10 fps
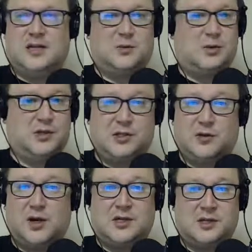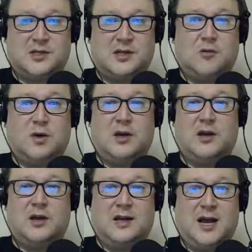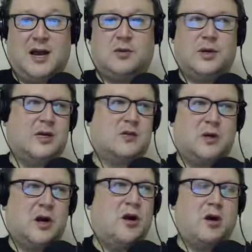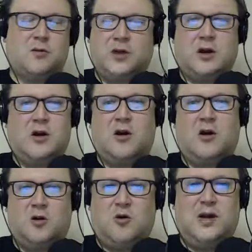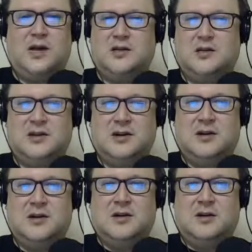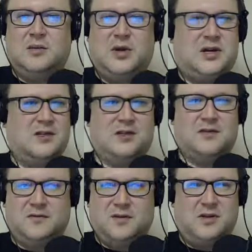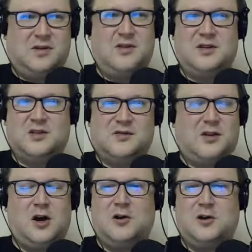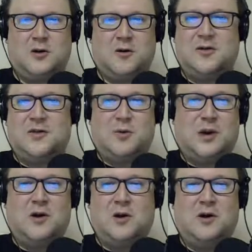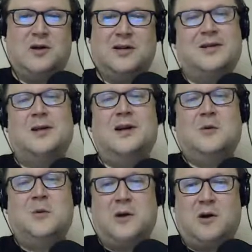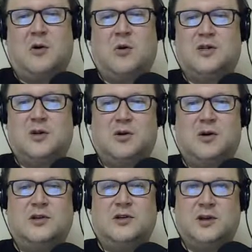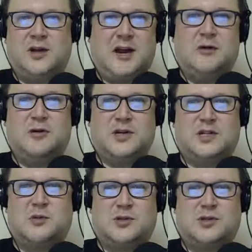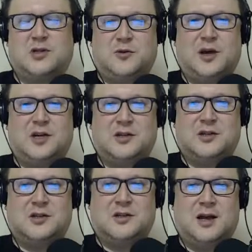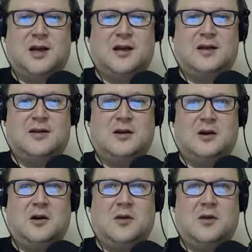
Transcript: desperate situations that we encounter, because we are always, because of this flawed earth that we are on, we are always going to encounter desperate situations. And